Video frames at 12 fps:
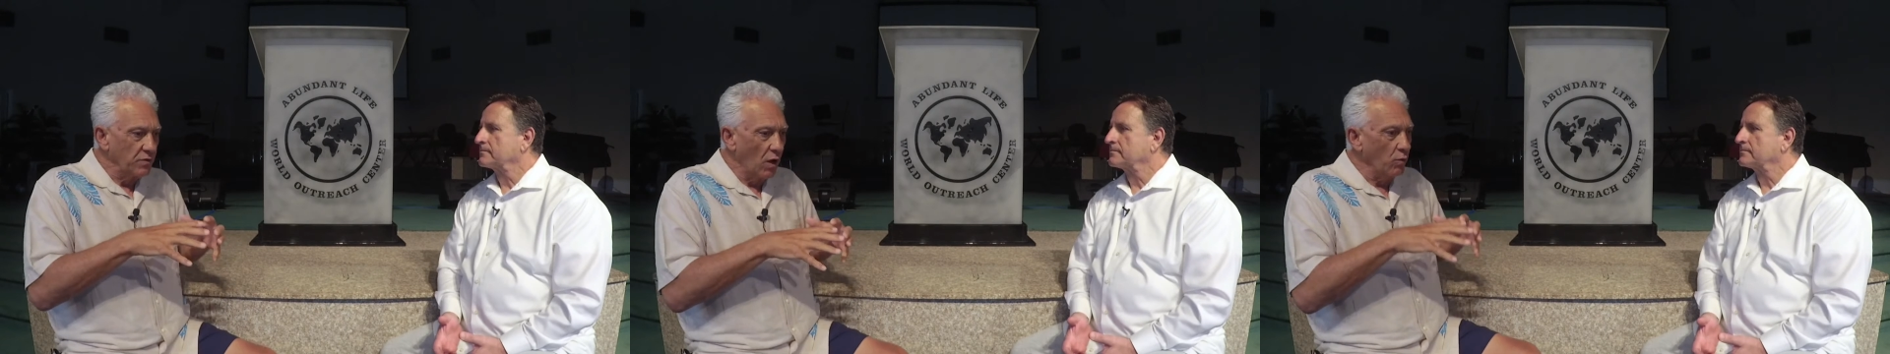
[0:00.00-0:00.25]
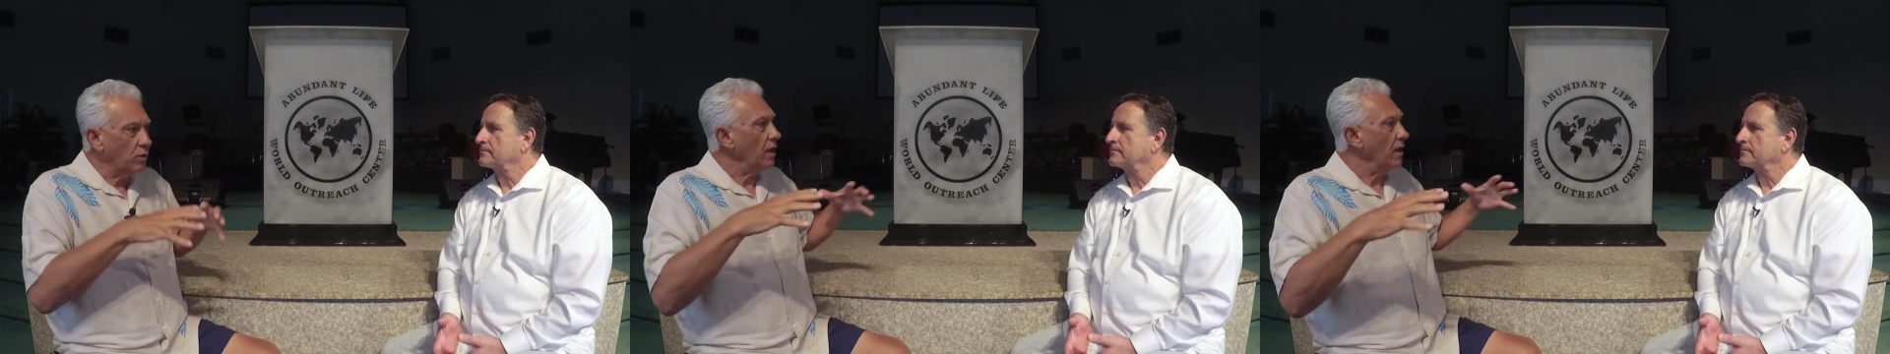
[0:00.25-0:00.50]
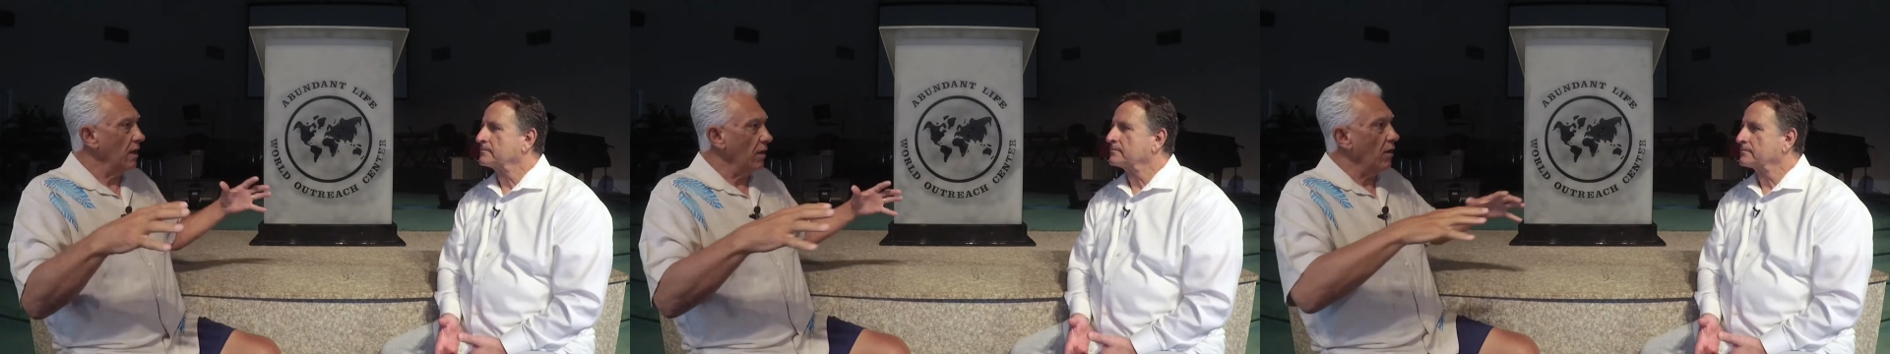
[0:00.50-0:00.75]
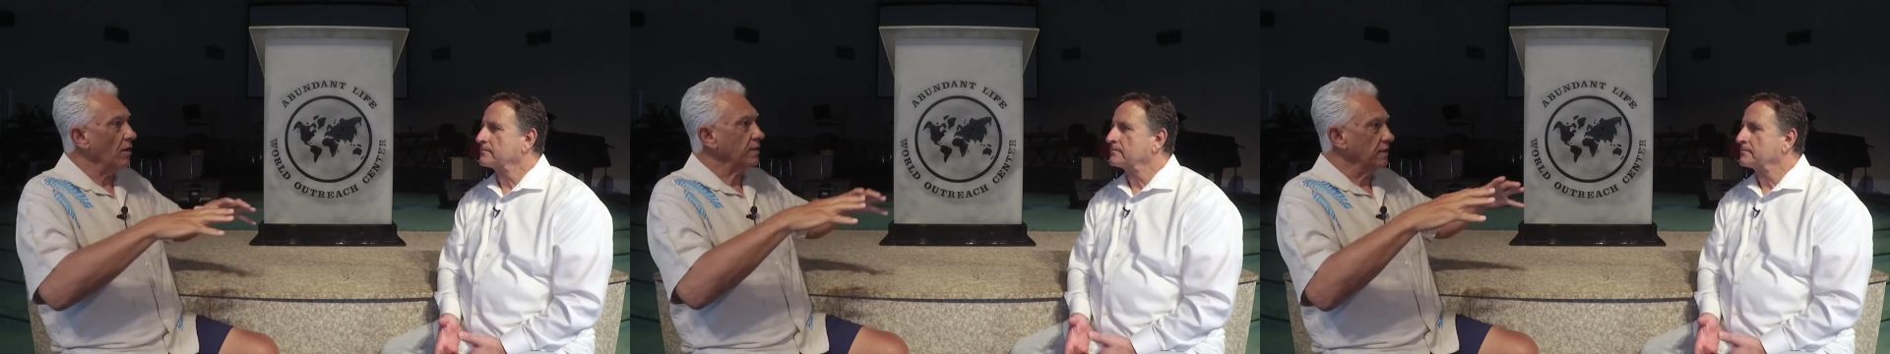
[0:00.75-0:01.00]
Speaker 1: no
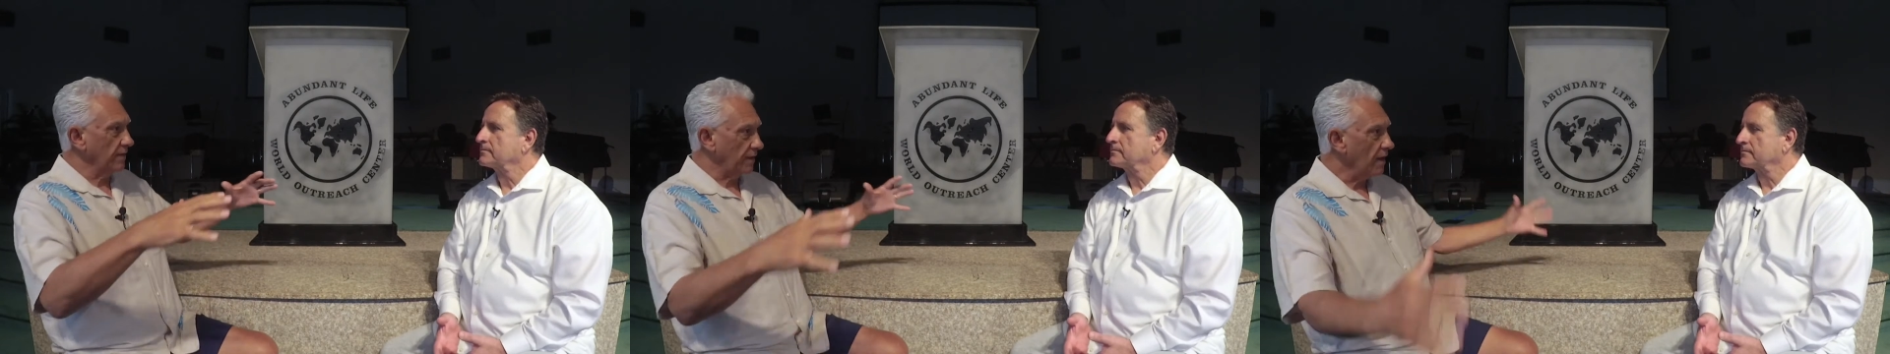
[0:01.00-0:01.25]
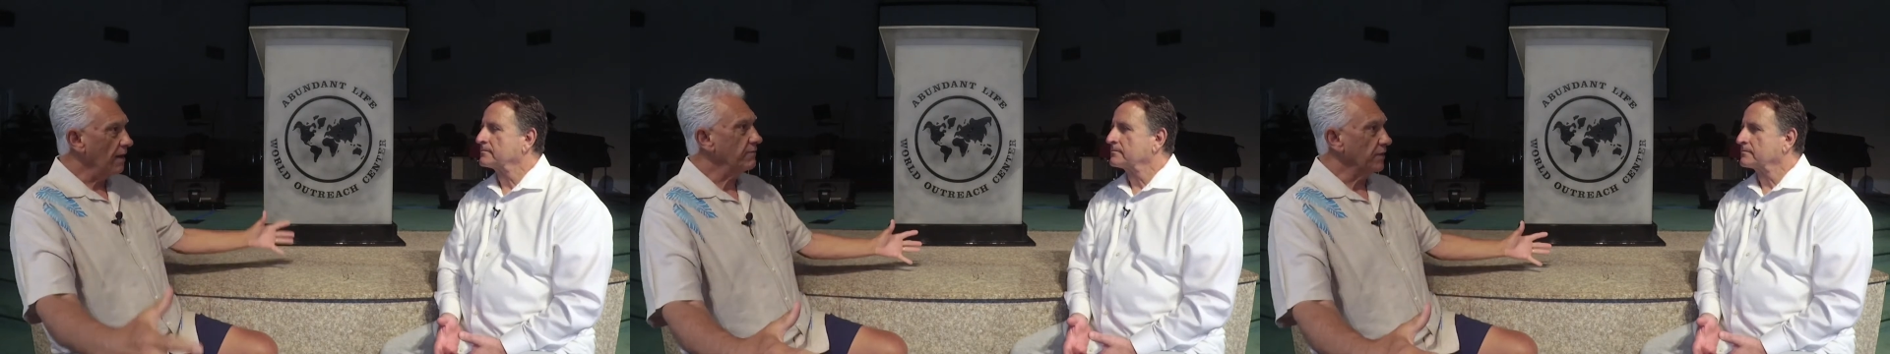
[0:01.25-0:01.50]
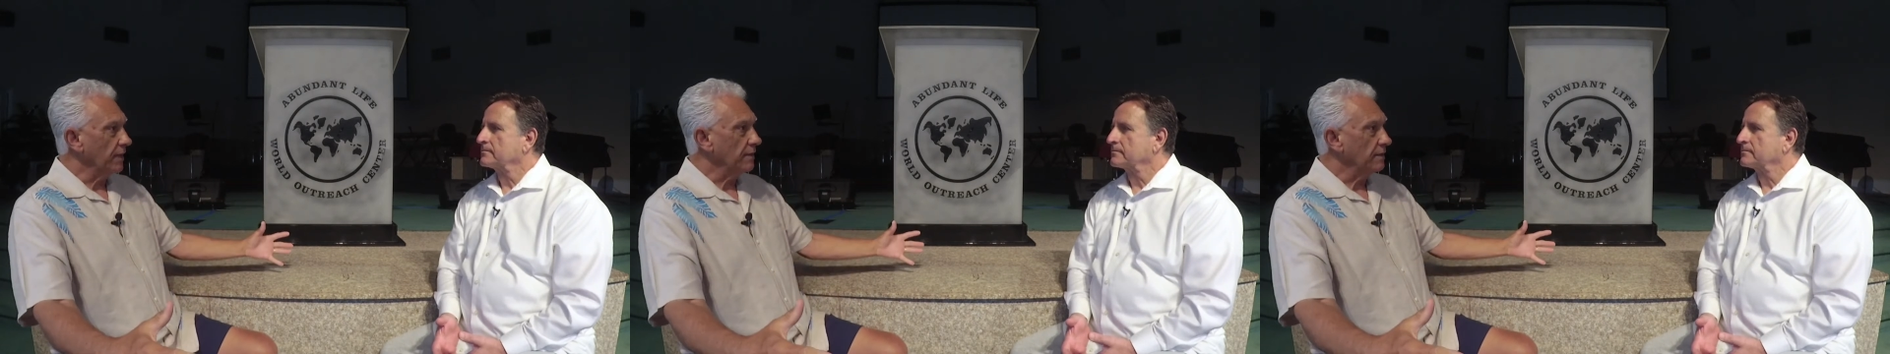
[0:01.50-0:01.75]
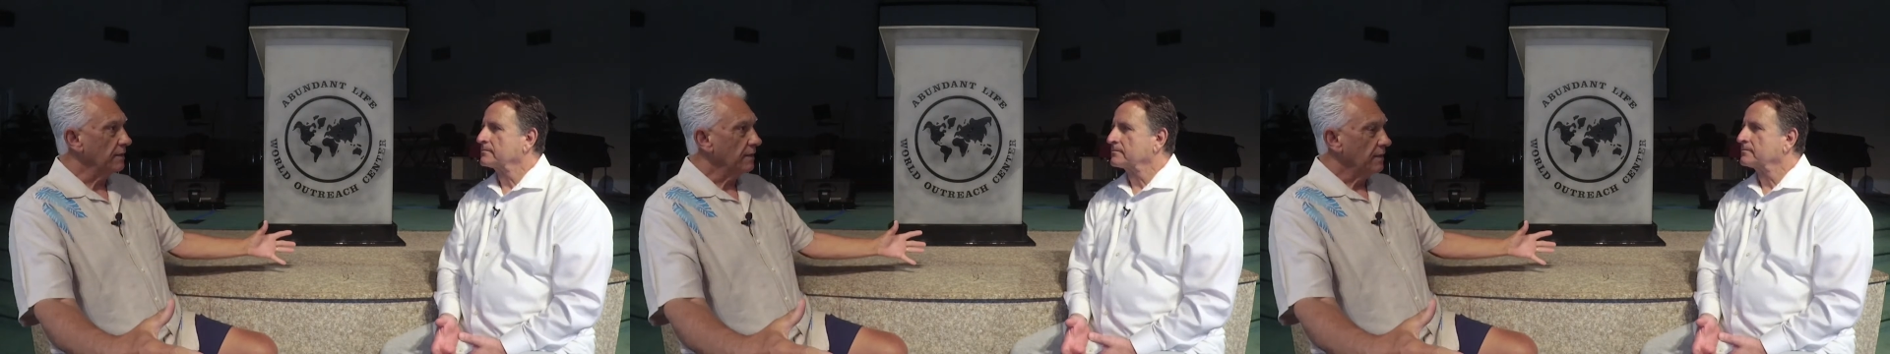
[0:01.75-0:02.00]
Ark of the Covenant.
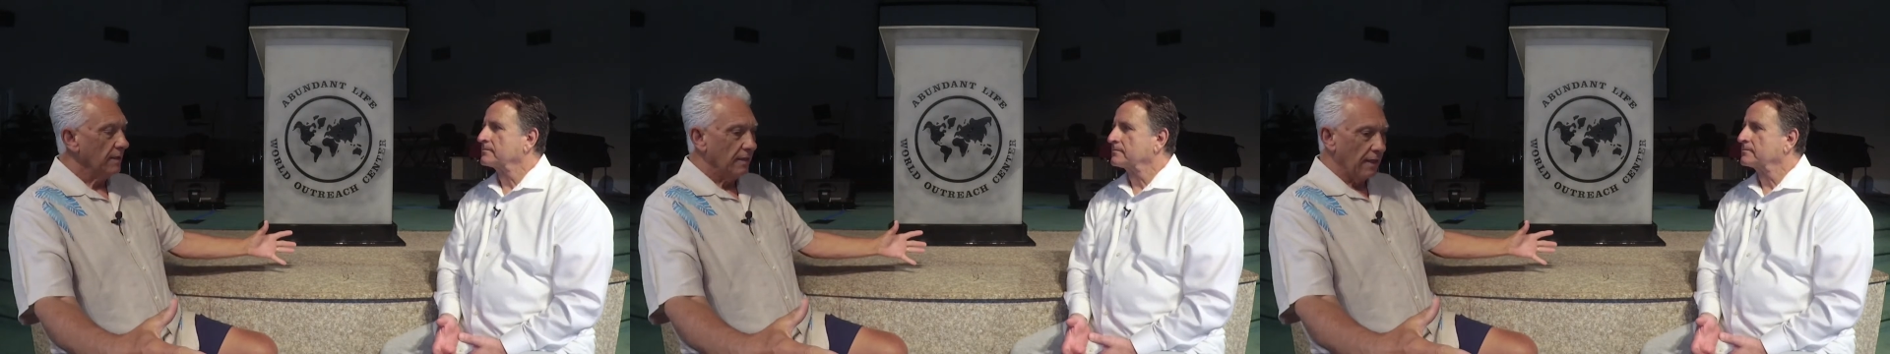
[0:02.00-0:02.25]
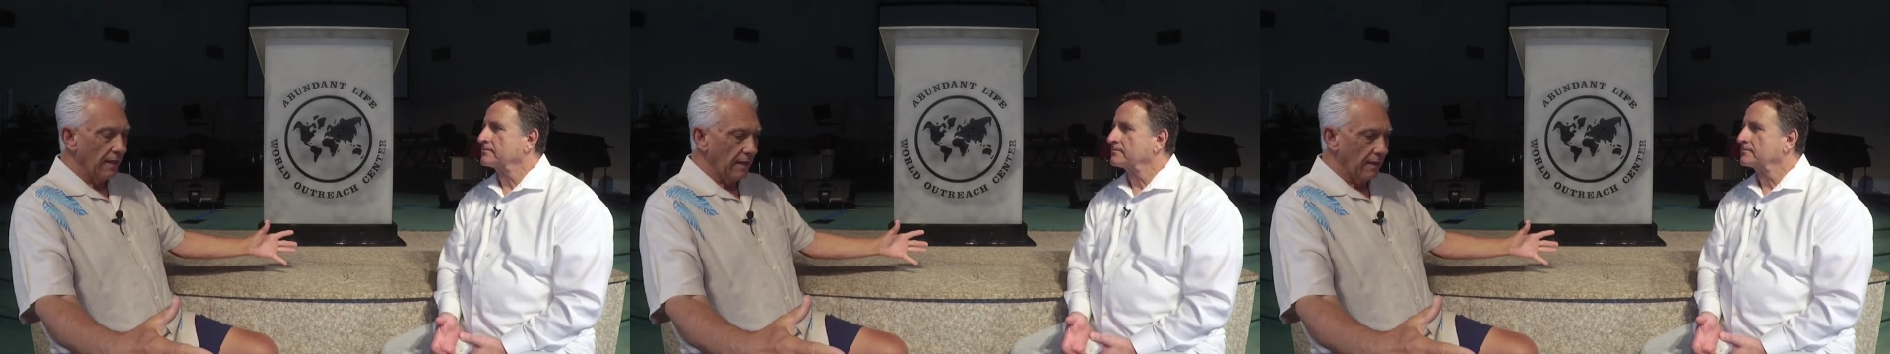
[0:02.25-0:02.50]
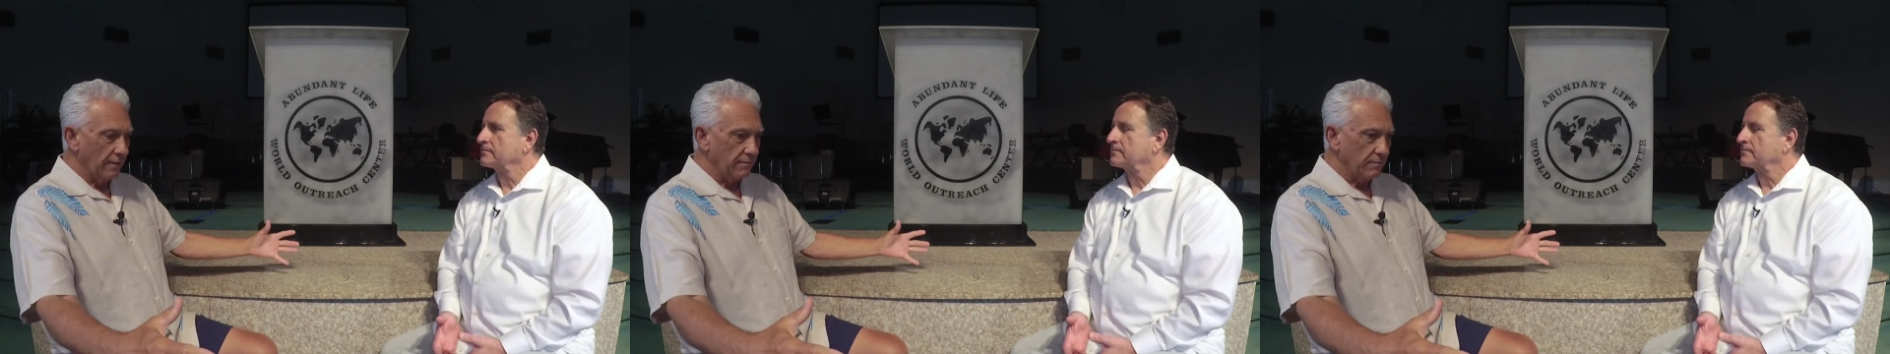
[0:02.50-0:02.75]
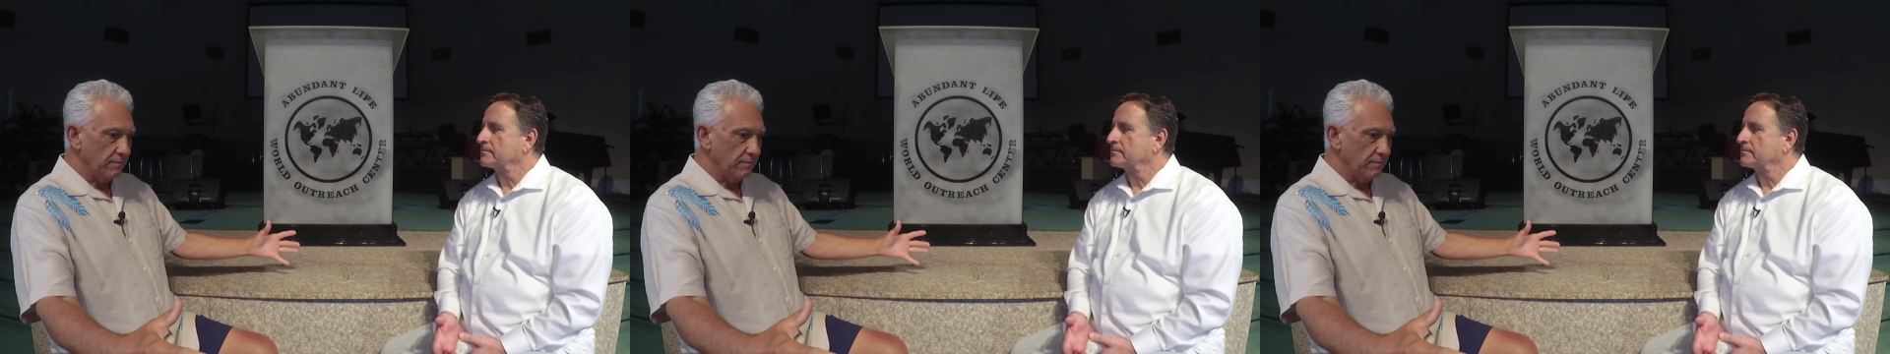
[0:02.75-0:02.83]
Uh,